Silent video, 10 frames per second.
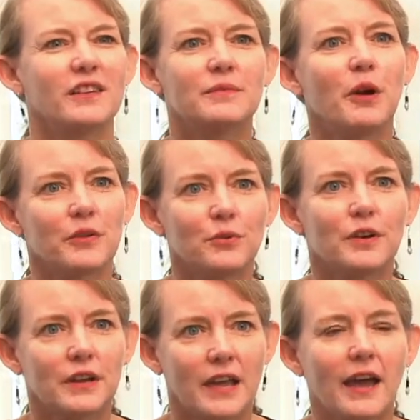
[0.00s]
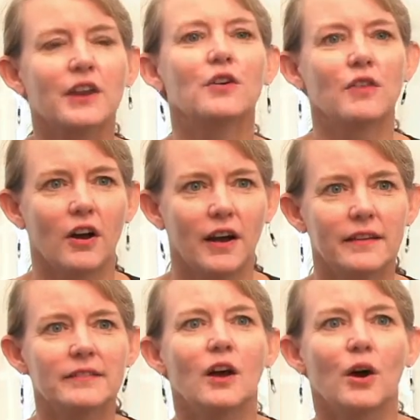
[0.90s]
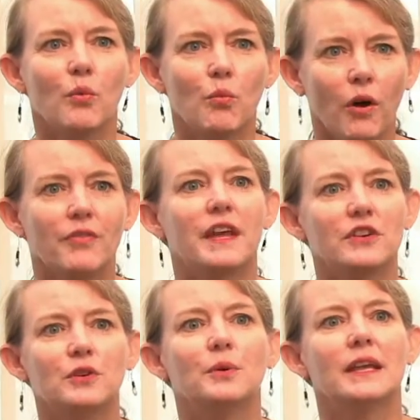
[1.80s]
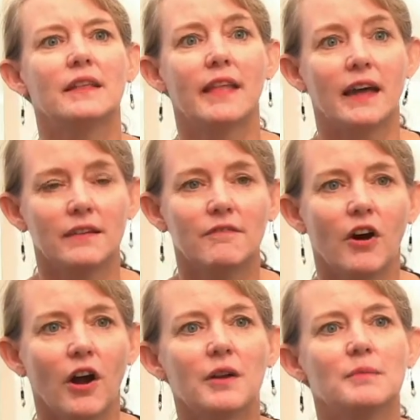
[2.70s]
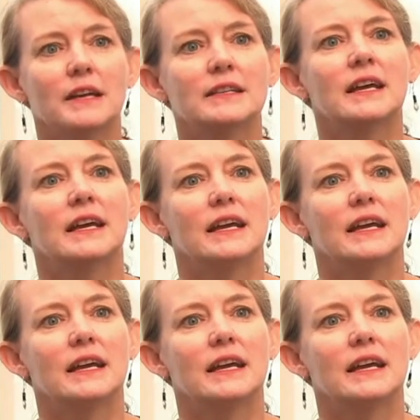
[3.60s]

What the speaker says: I suppose, or categorise what they're doing in that environment